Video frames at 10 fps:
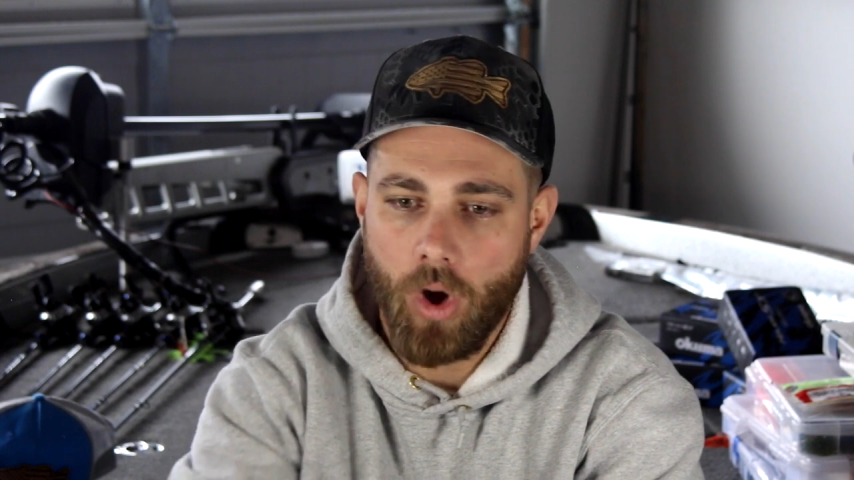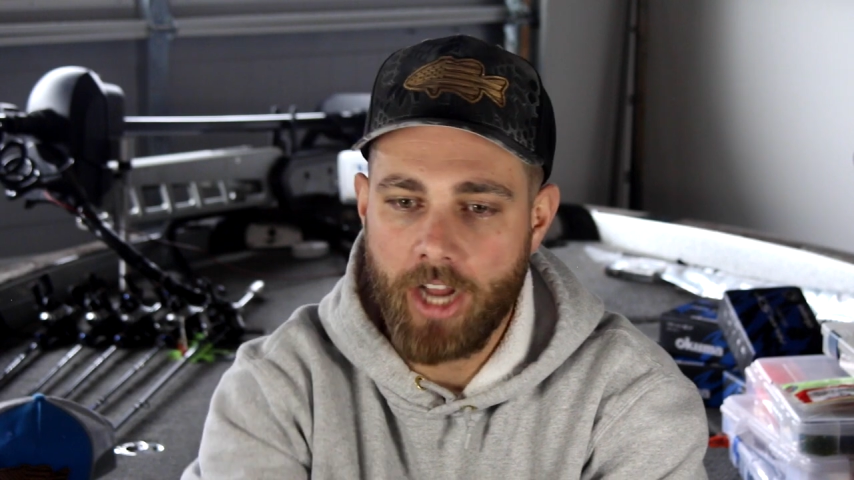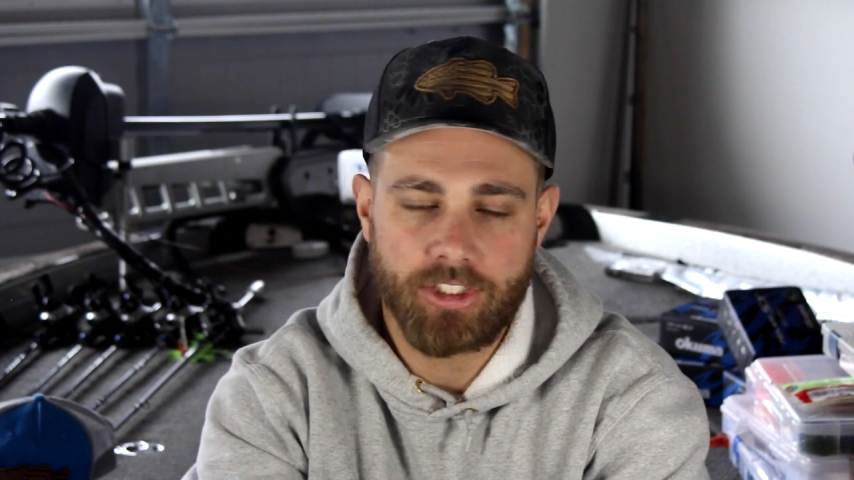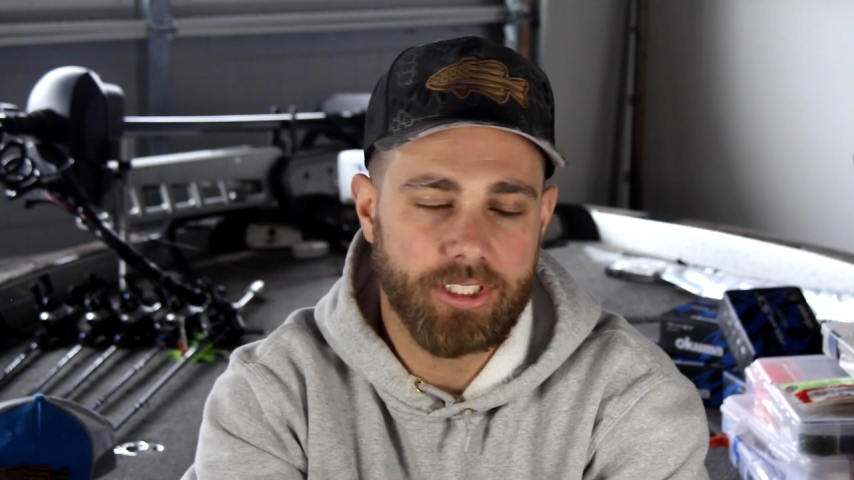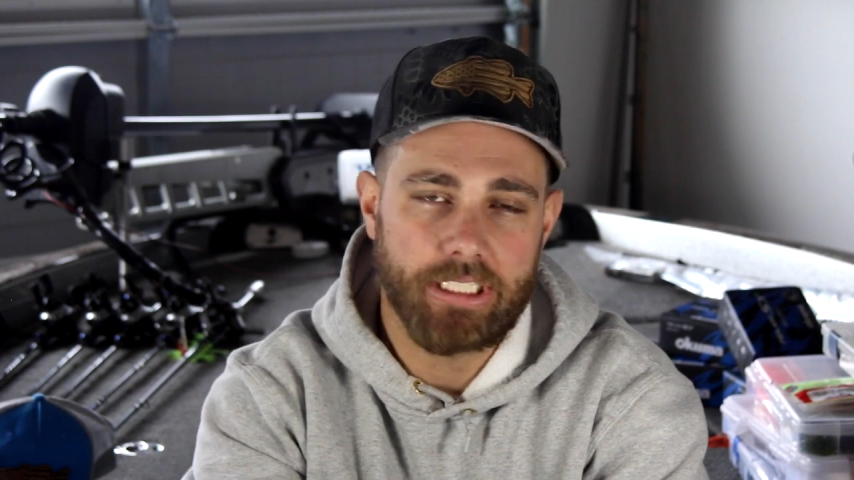
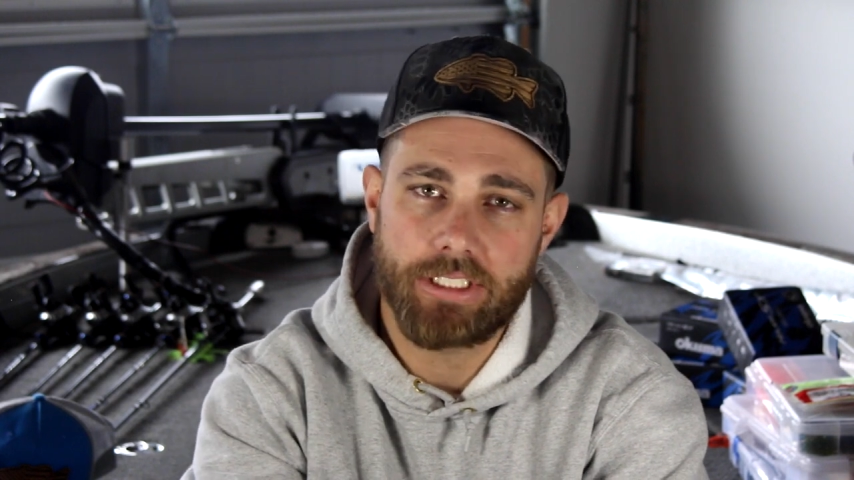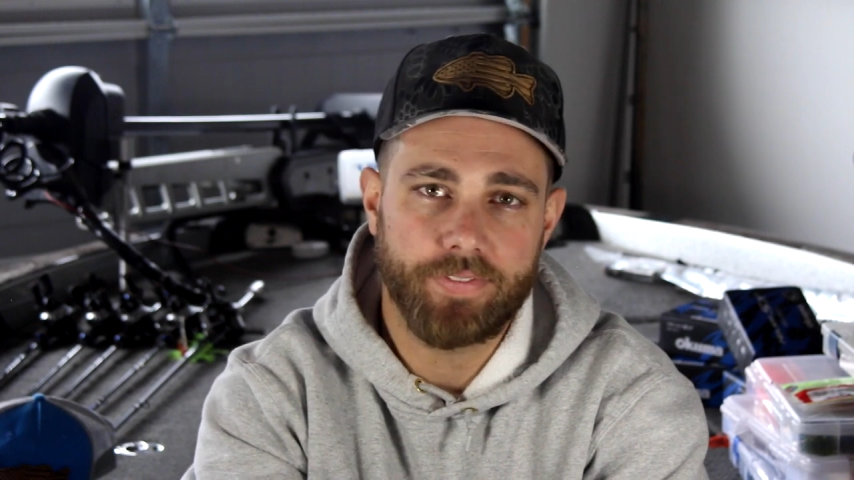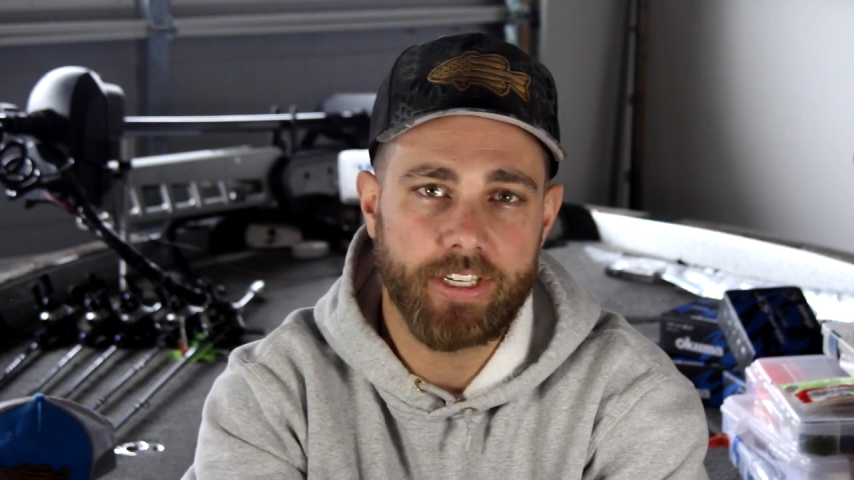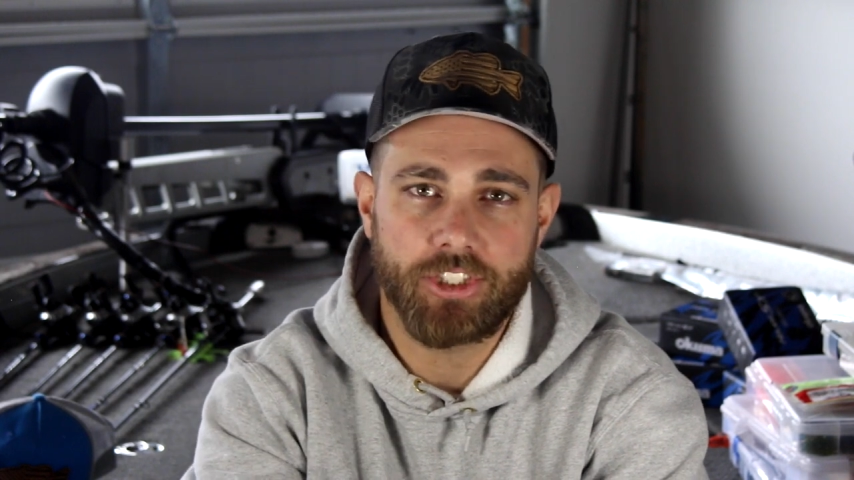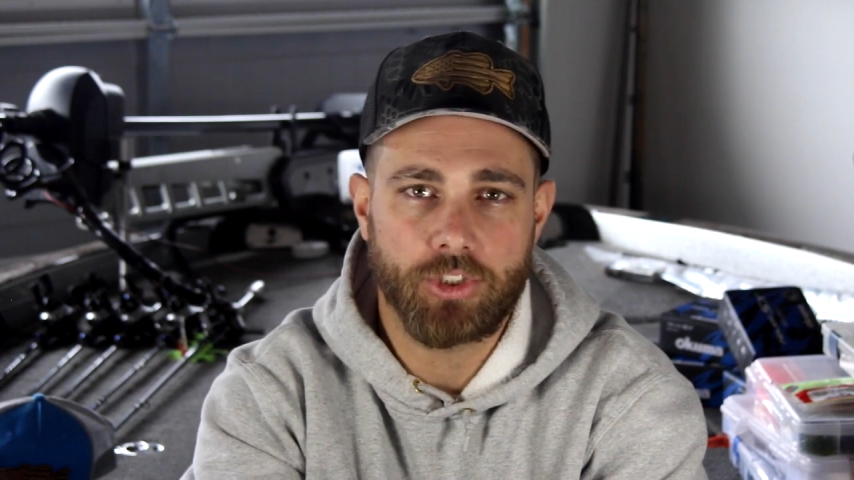watch this
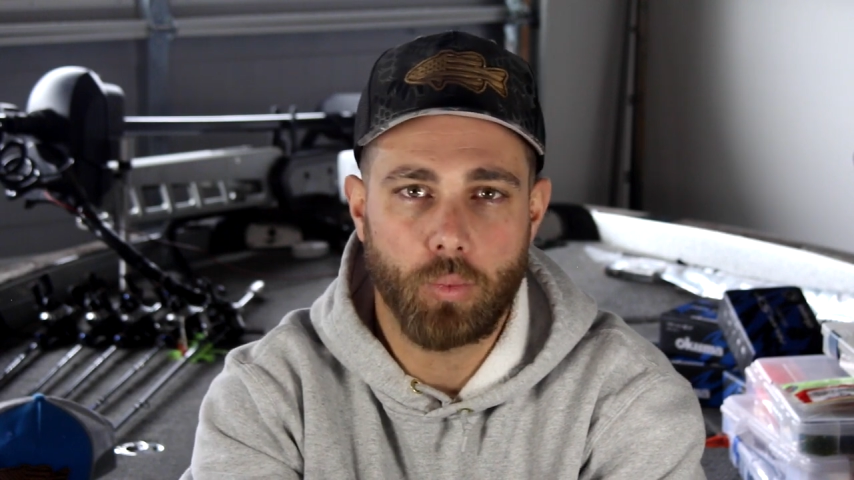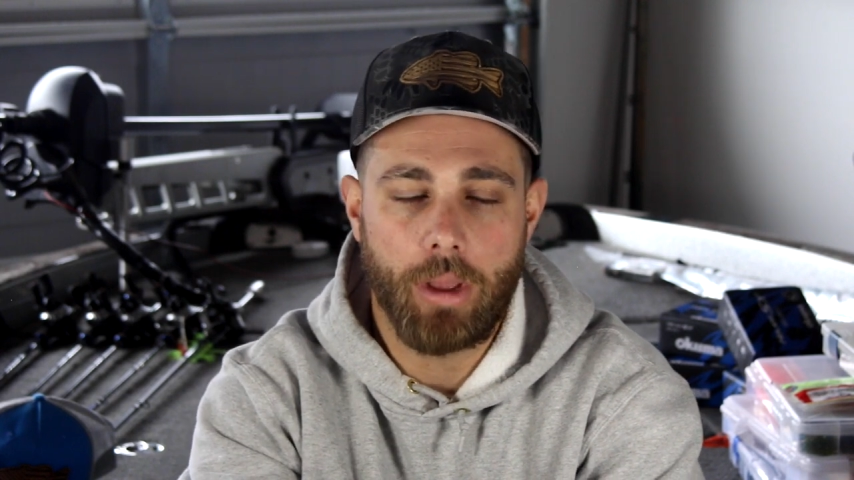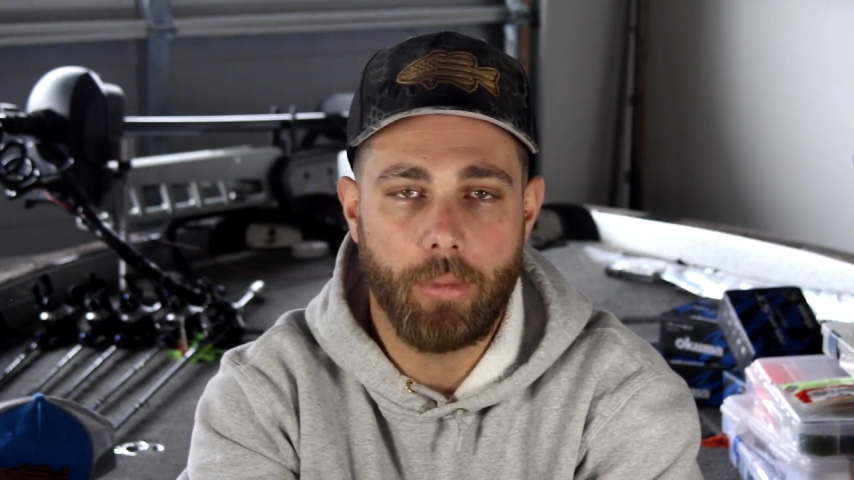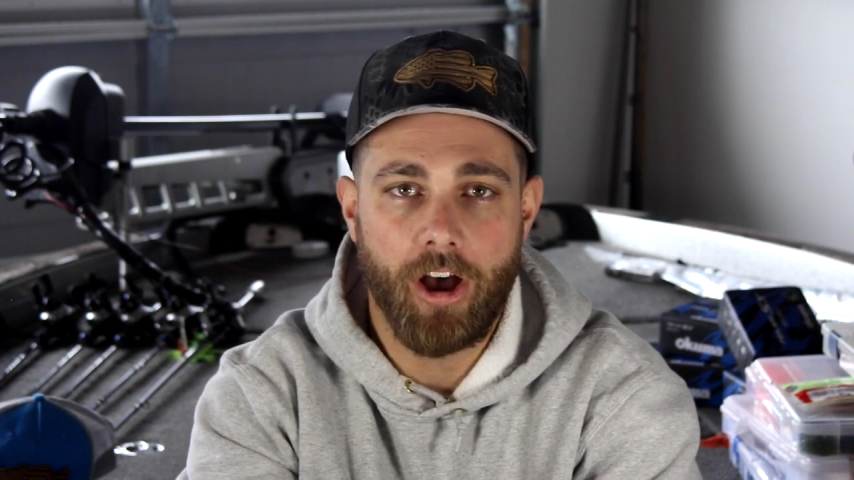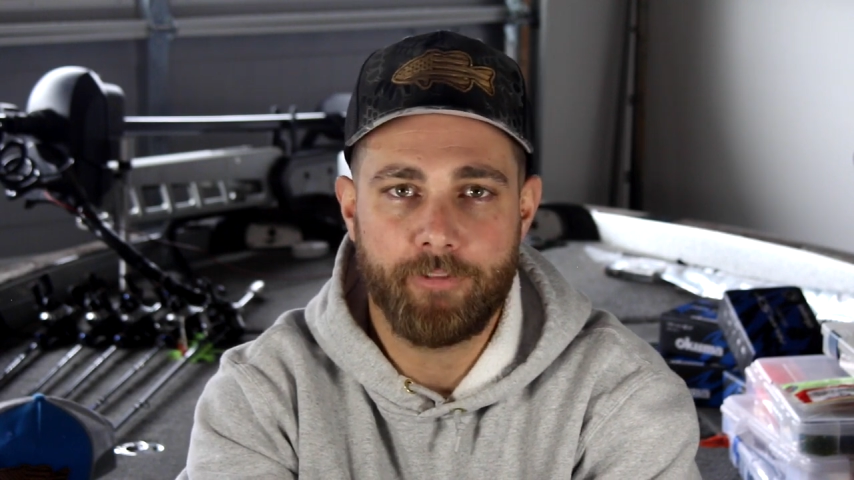fish
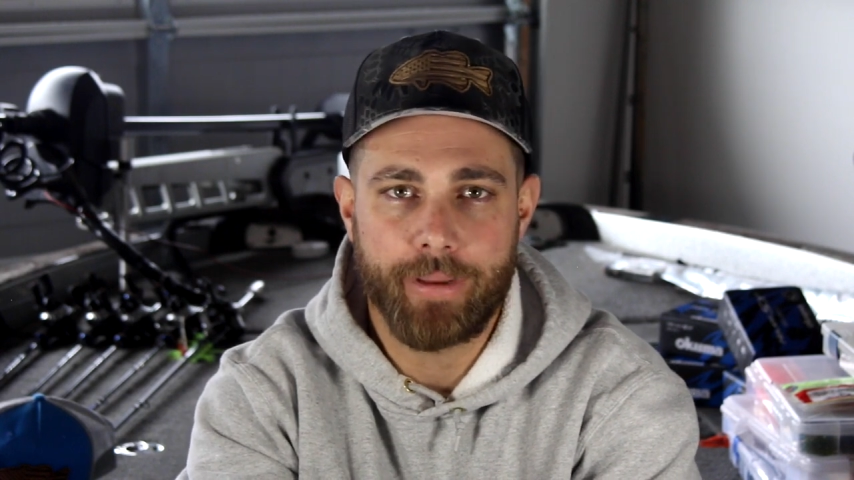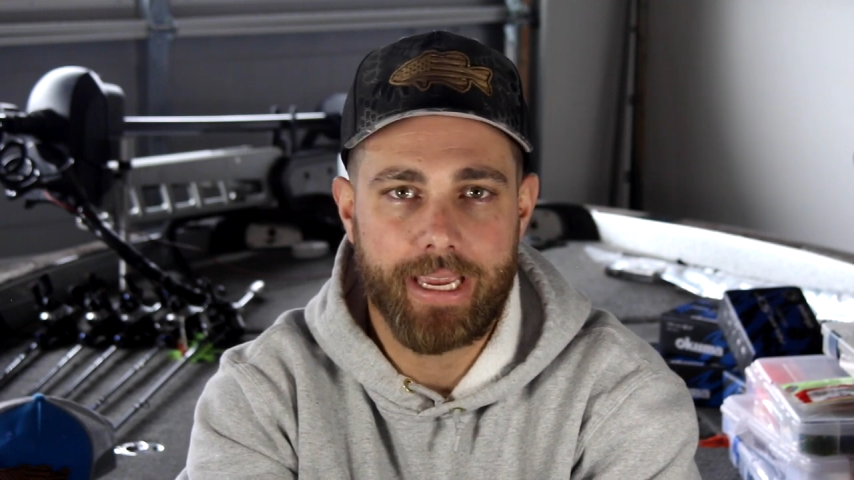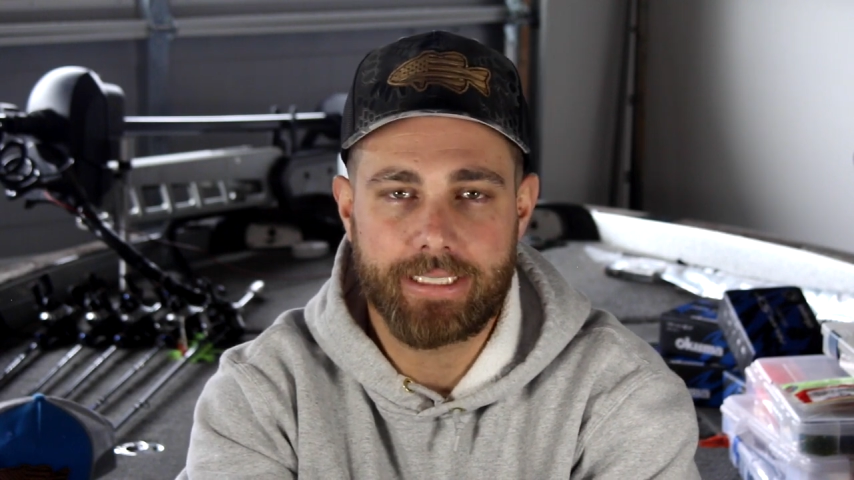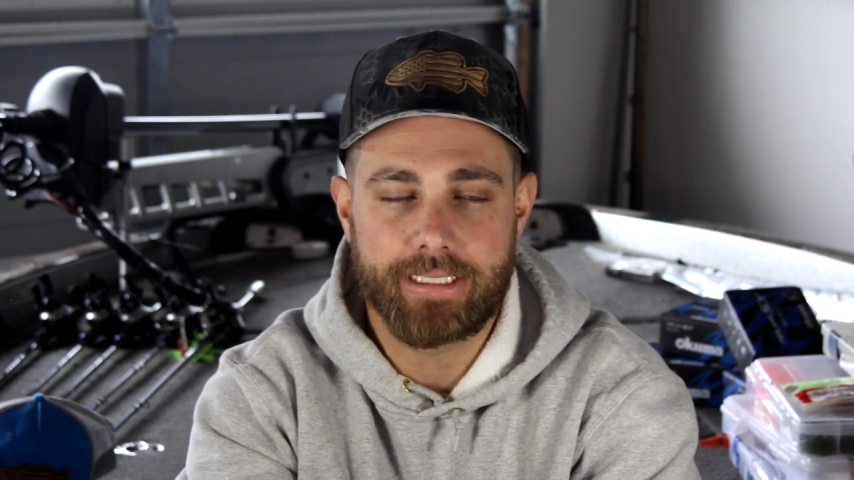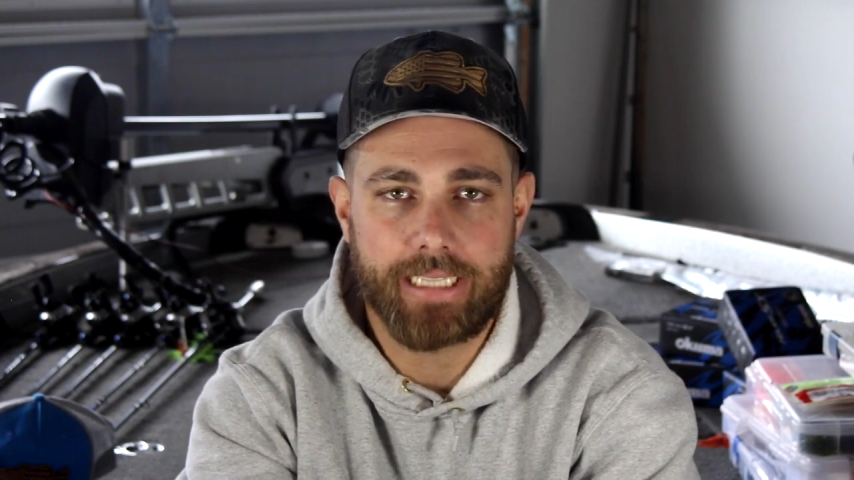swim off
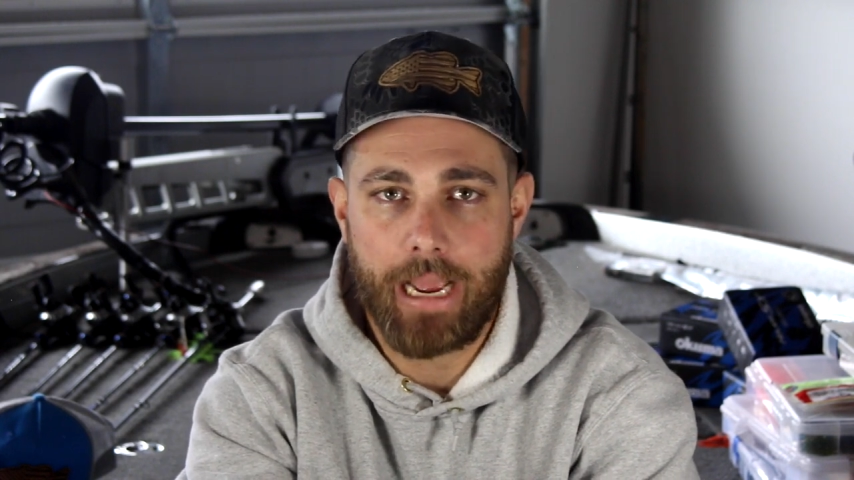because